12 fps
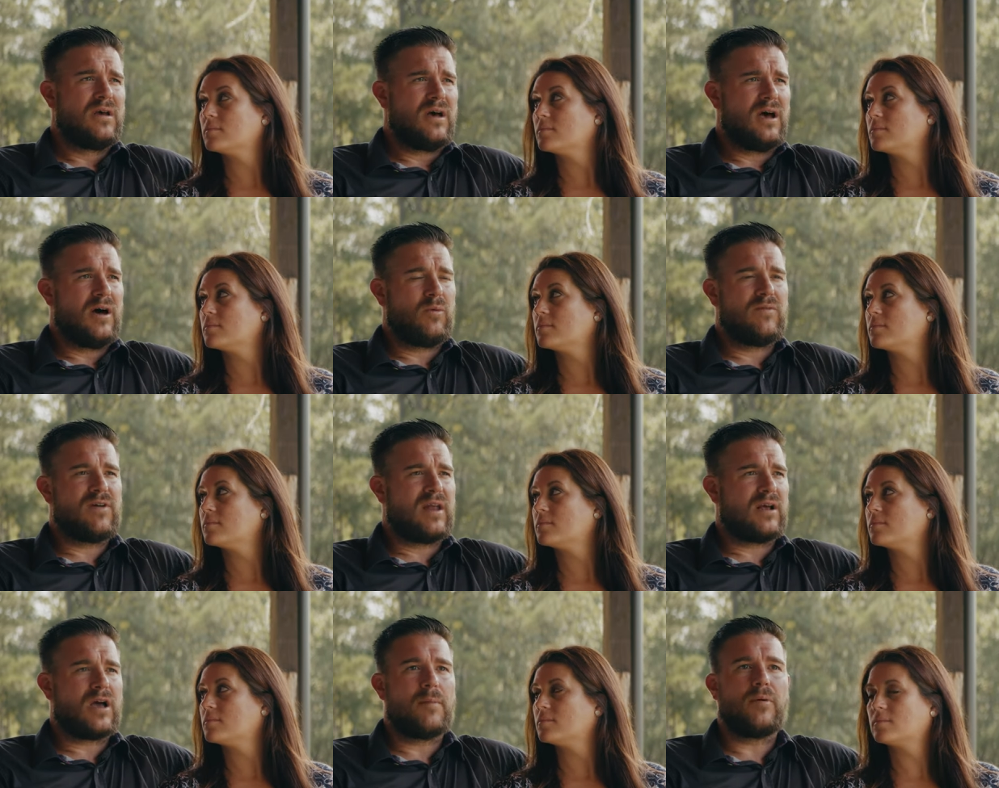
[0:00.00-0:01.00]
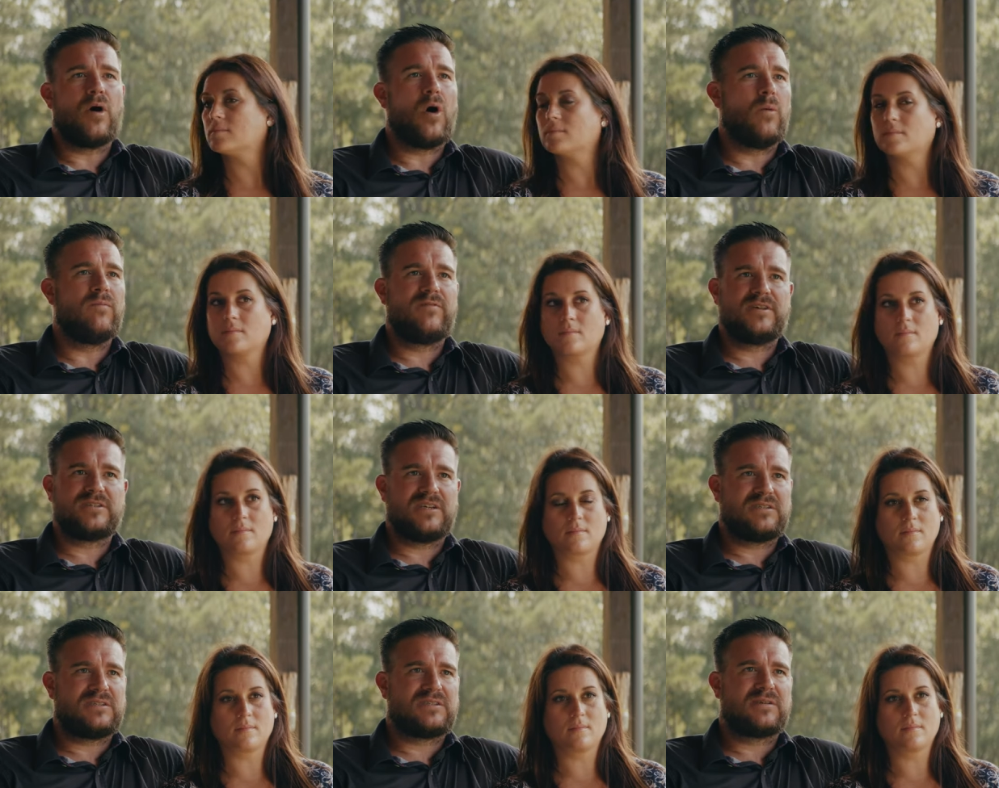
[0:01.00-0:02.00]
Speaker 1: Uh, we've had a couple home
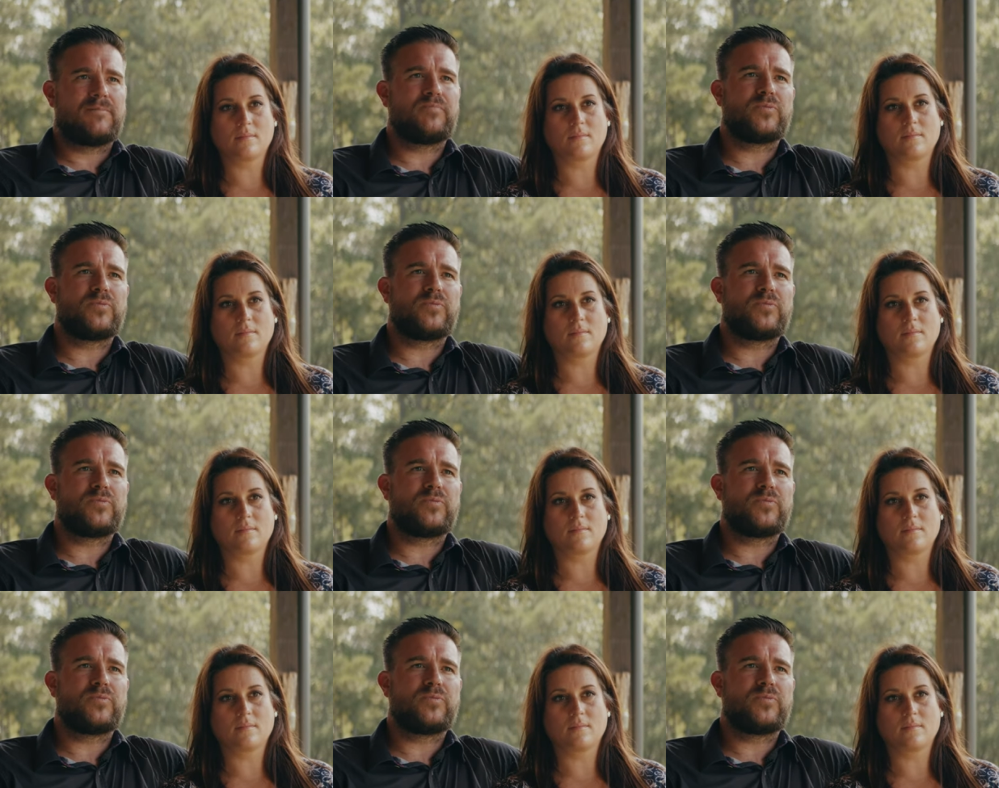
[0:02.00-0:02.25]
visits